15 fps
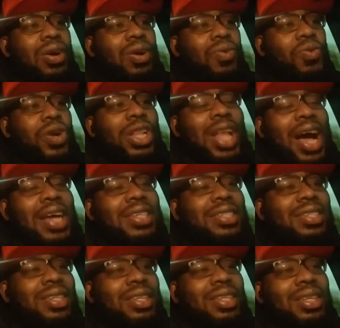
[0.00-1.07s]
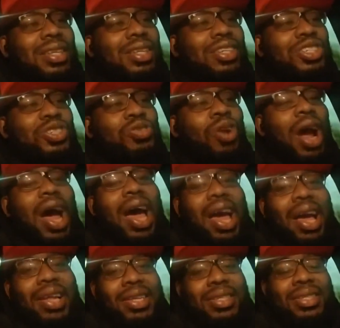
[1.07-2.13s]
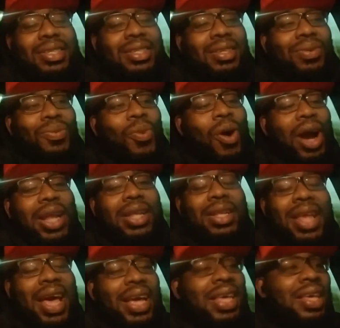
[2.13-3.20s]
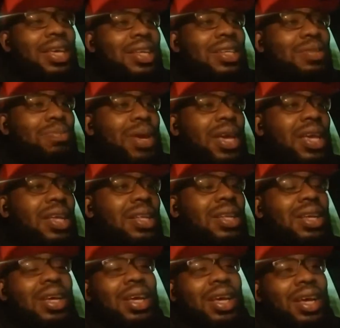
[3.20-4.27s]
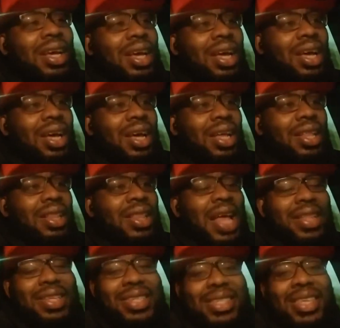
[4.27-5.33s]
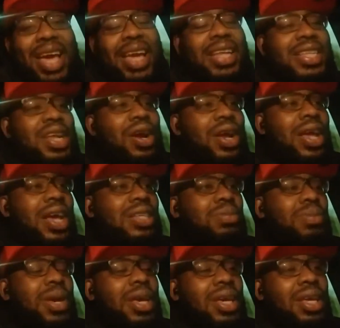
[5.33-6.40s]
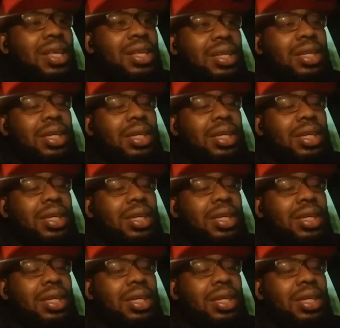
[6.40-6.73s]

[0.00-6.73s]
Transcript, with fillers: realizing the strides, one, that kid has made, that the secondary has made,